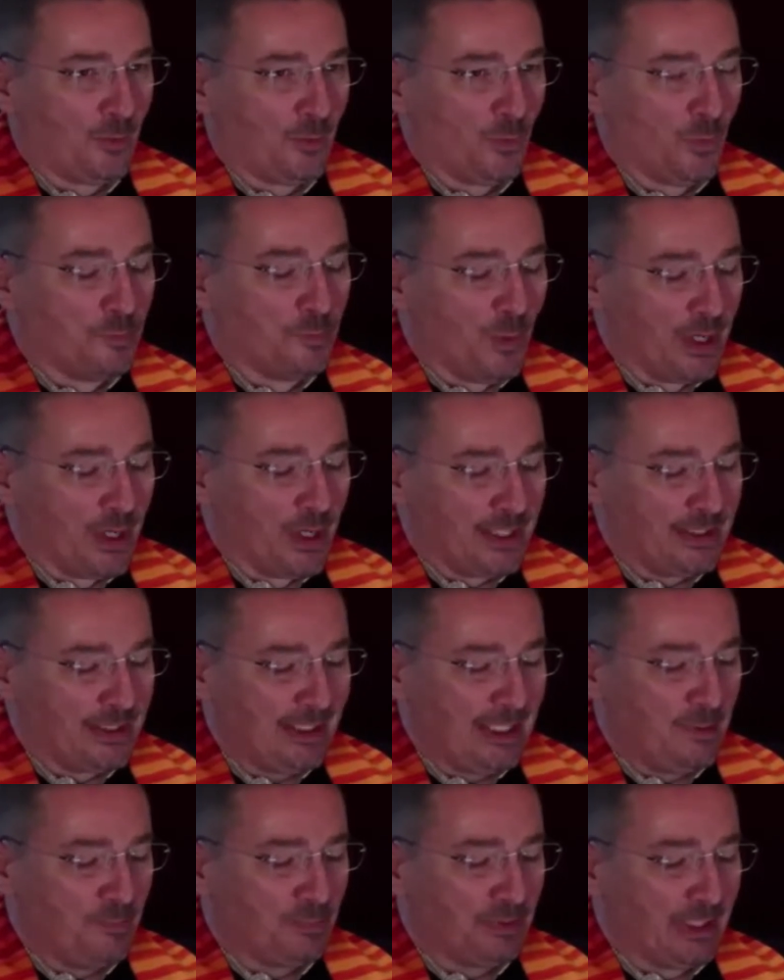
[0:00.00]
point,
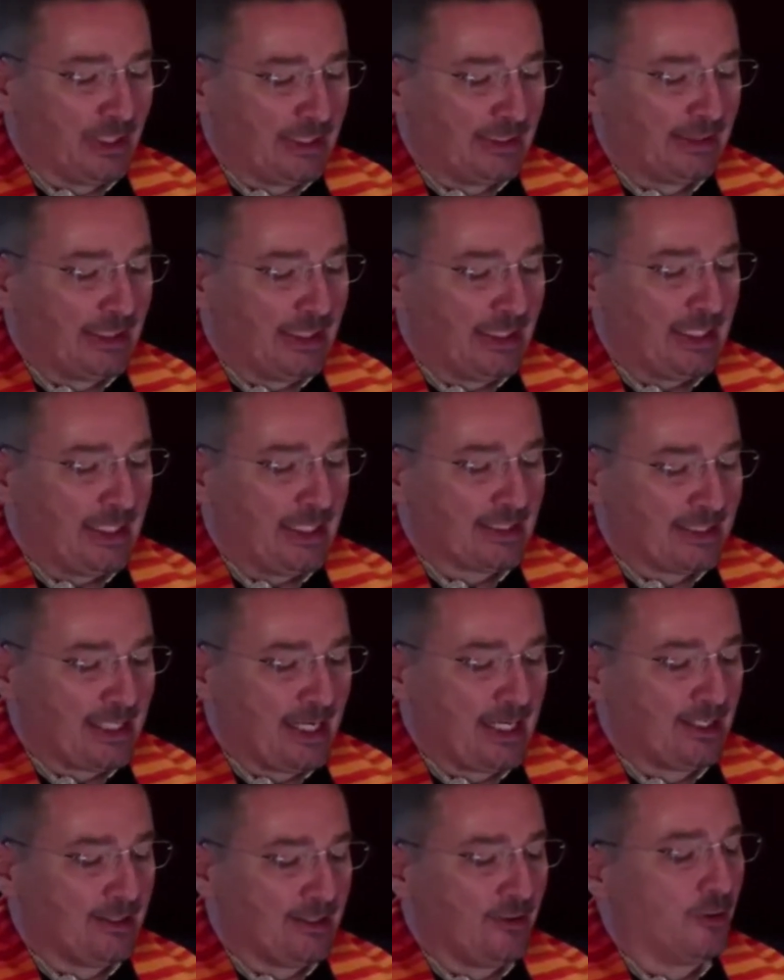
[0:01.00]
he plainly
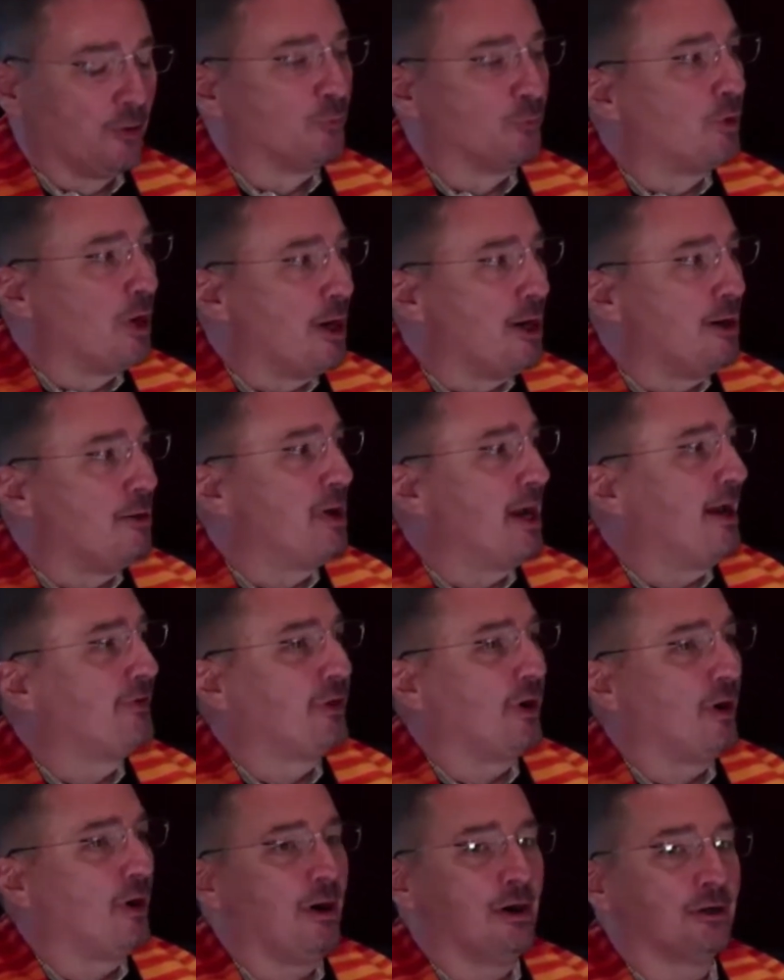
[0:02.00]
stated the rub at the
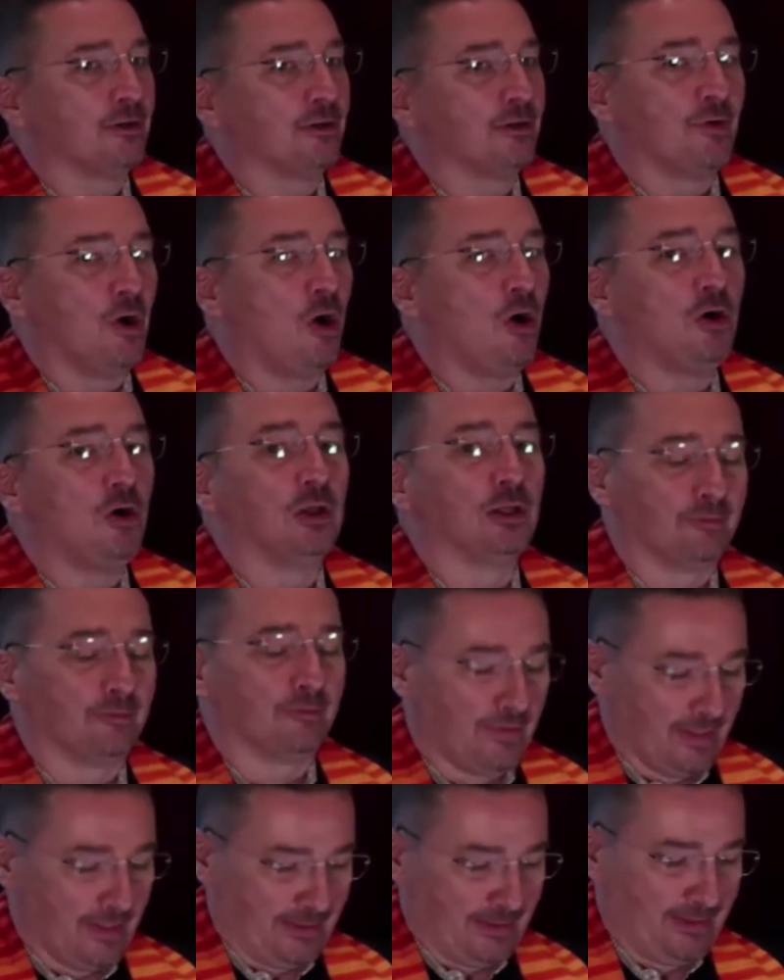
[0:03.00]
heart of all of
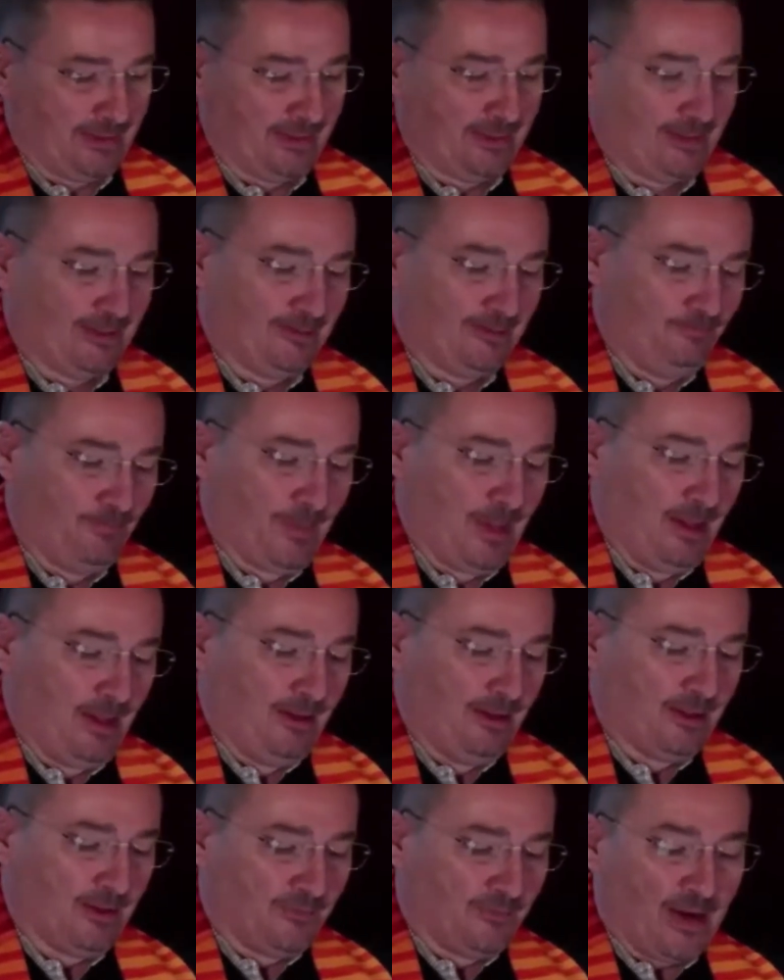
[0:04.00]
this,
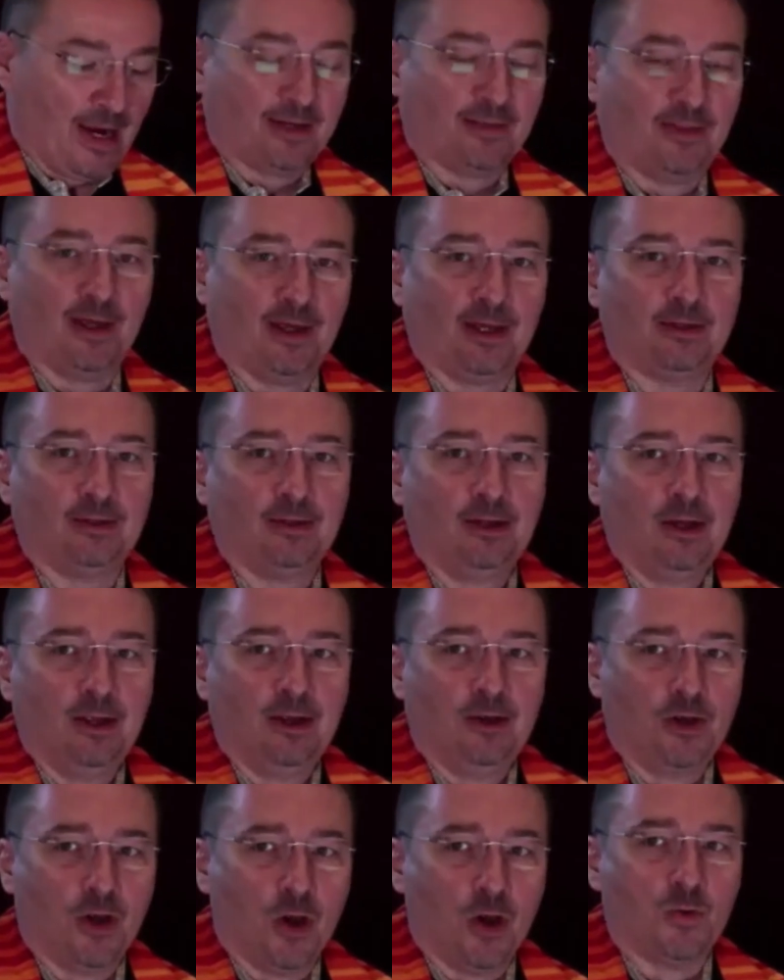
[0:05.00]
the fact that
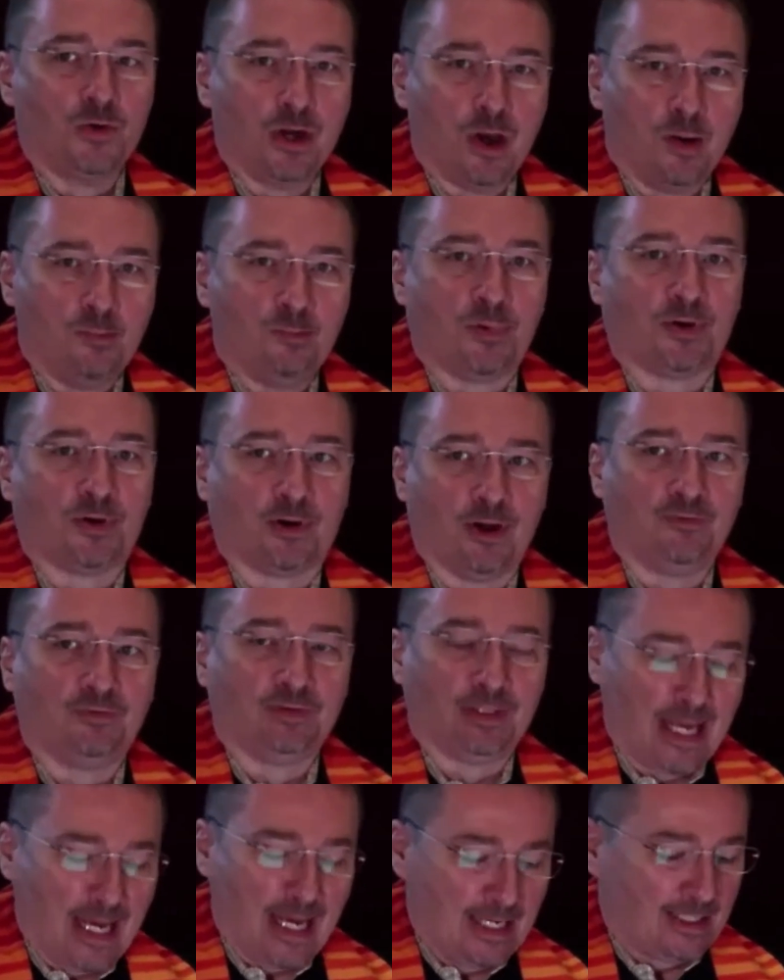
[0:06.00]
no number of
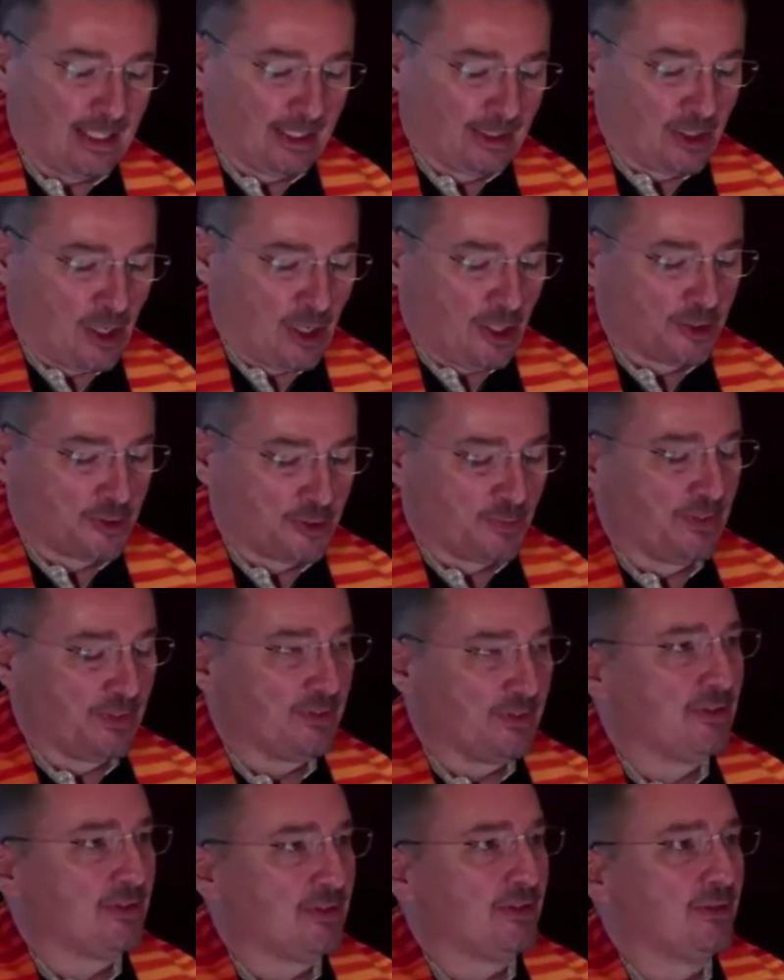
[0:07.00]
land
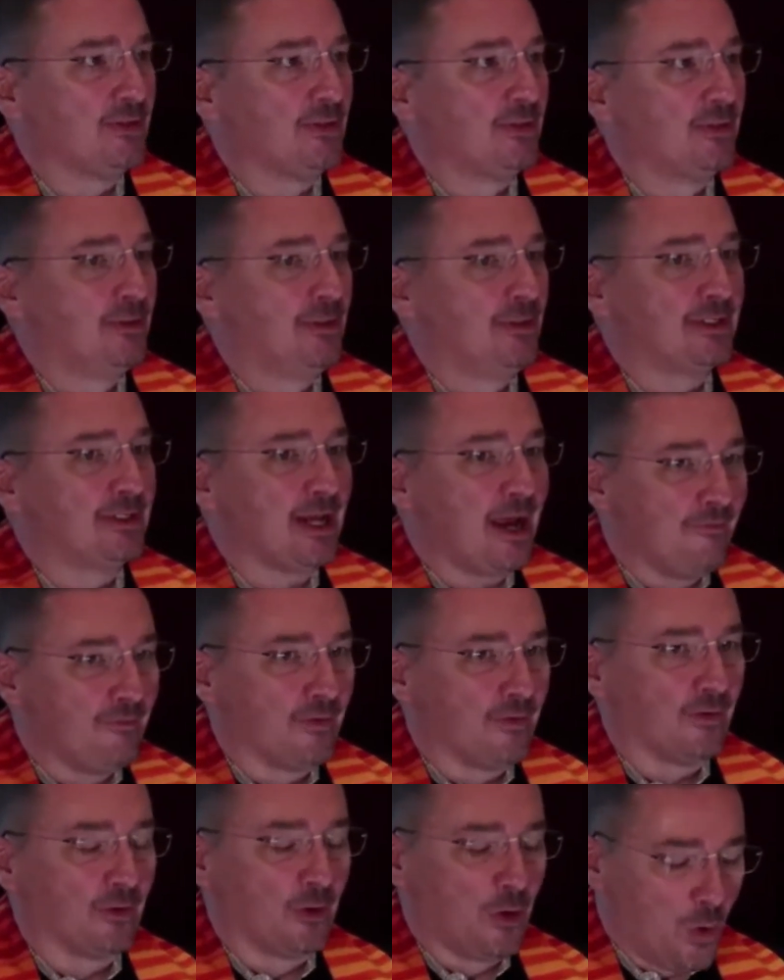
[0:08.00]
acknowledgments is
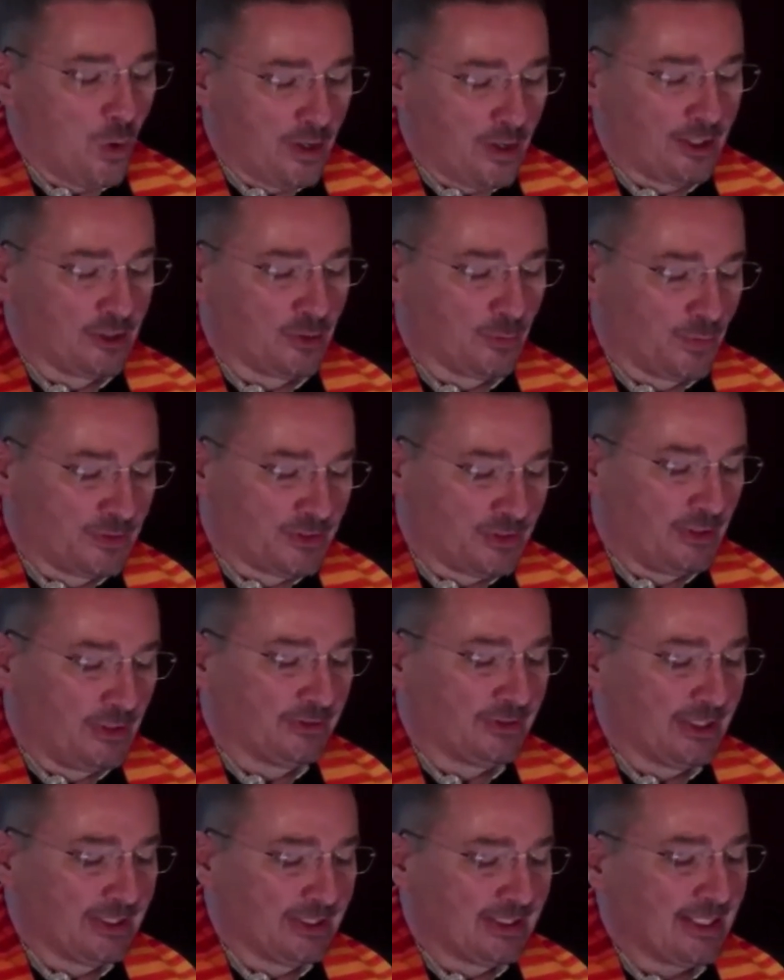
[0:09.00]
ever going to result
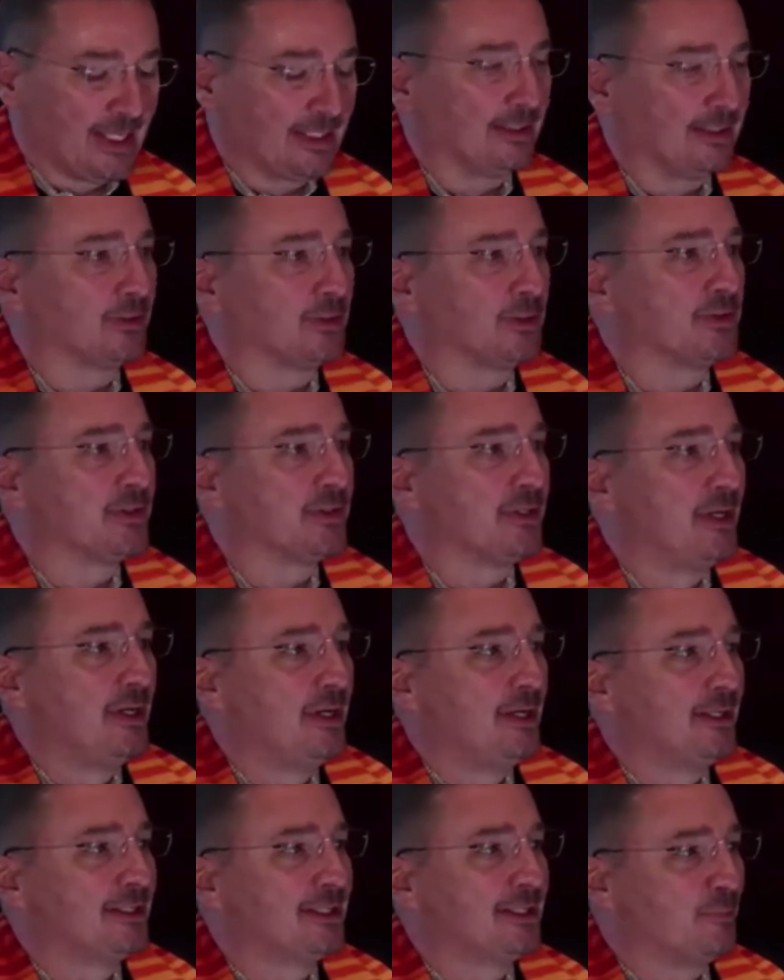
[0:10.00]
in settlers
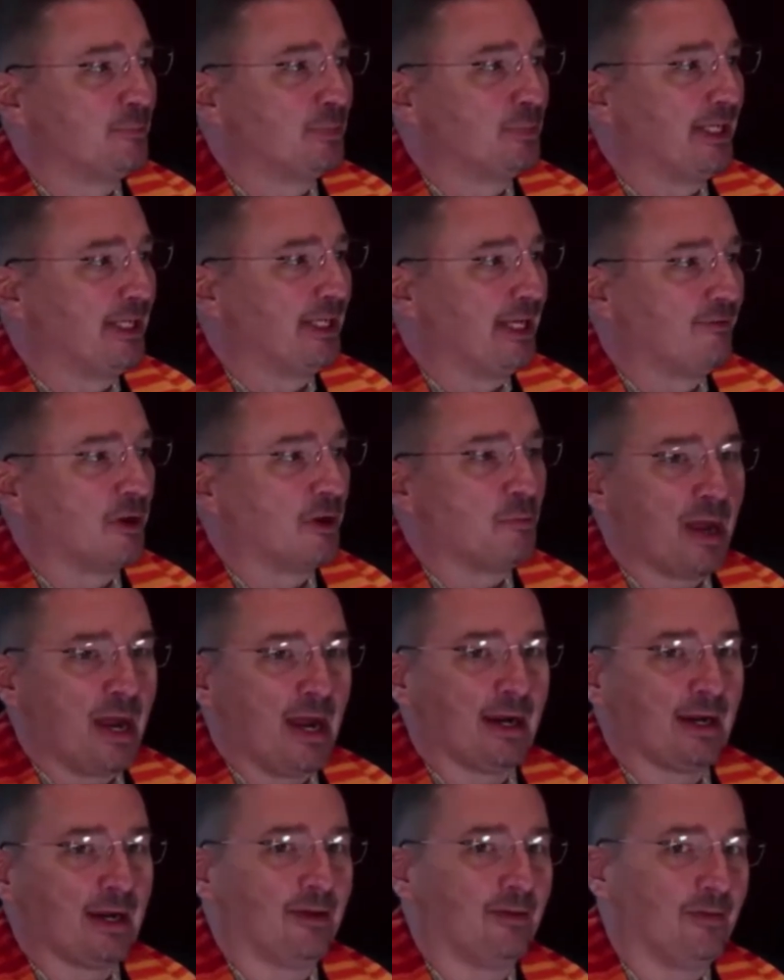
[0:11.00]
simply giving
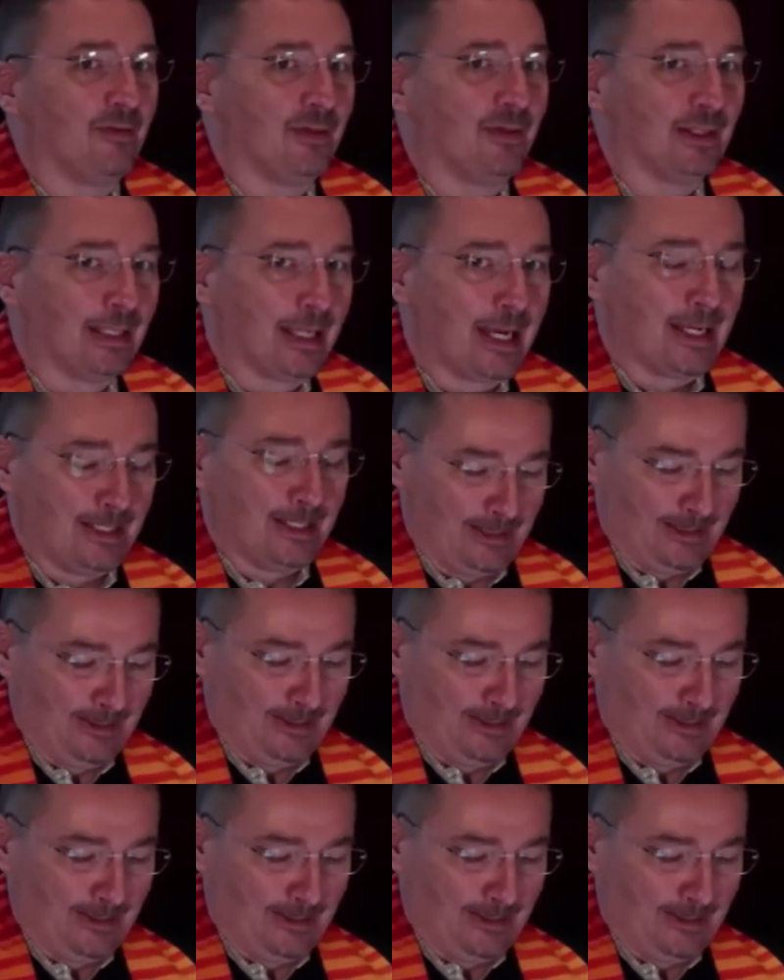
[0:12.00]
back the land.